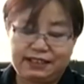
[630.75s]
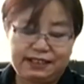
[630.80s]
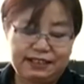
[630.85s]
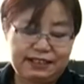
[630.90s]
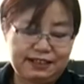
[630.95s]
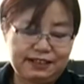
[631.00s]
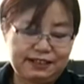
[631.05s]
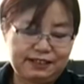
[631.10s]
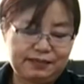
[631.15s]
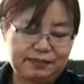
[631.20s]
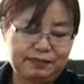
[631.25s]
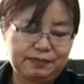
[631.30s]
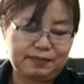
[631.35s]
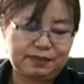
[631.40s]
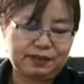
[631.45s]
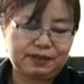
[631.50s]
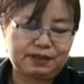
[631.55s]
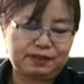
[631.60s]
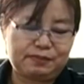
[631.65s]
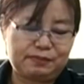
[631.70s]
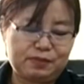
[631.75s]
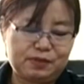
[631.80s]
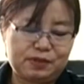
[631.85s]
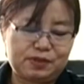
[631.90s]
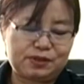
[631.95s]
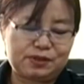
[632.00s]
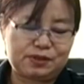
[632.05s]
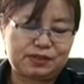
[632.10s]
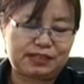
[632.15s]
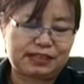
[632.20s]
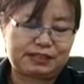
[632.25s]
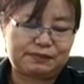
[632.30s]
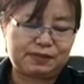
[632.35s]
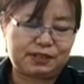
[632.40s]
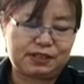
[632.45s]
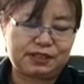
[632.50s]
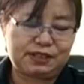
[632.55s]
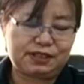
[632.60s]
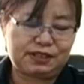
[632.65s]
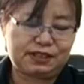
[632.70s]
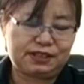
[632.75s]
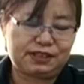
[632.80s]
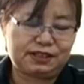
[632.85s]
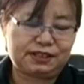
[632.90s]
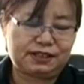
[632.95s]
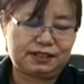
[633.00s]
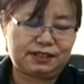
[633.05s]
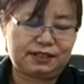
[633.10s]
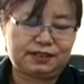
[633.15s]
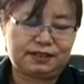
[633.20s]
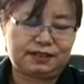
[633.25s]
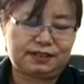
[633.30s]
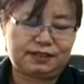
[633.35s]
and then monsoon time the